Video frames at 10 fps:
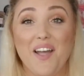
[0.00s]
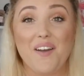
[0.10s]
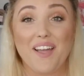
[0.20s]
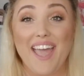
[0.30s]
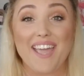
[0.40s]

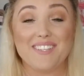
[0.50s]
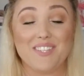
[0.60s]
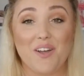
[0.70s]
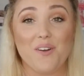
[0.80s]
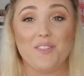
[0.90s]
Okay,
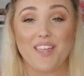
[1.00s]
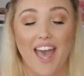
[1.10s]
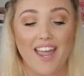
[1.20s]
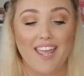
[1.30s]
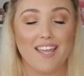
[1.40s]
so
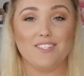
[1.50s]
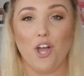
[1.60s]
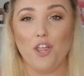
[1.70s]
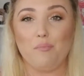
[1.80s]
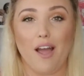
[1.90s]
that is
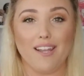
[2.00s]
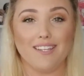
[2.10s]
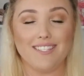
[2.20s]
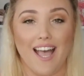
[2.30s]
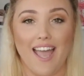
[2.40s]
all the
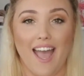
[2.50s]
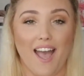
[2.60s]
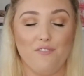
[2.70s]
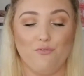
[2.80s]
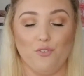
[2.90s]
products I
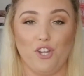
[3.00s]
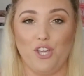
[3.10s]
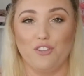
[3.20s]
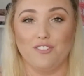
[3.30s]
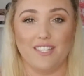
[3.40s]
have for
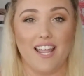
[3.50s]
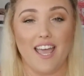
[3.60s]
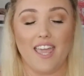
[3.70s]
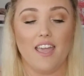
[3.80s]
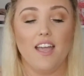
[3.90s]
you
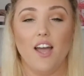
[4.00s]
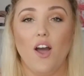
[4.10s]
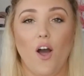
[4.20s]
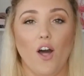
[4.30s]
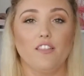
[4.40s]
today.
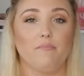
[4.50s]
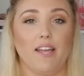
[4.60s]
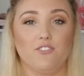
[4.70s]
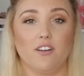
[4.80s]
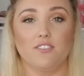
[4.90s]
All of my
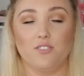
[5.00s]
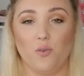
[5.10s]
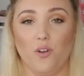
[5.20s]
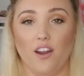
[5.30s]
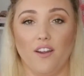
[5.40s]

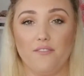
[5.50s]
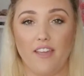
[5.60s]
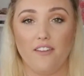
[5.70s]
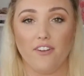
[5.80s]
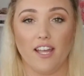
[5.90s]
drugstore
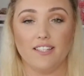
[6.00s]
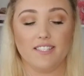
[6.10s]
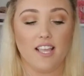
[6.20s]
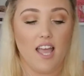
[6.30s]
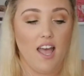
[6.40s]
favorites.